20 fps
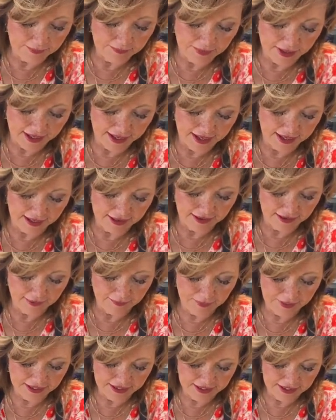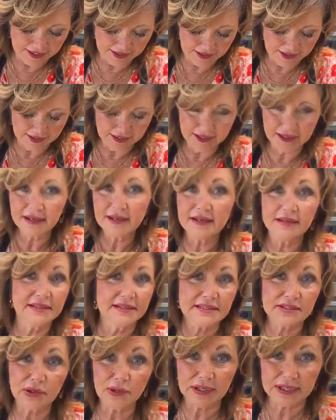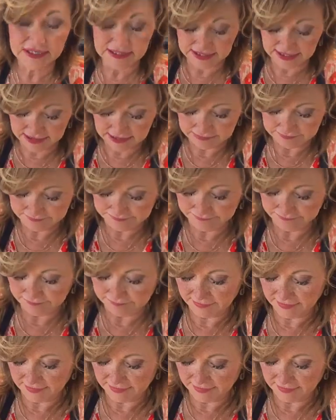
in my opinion, is crazy.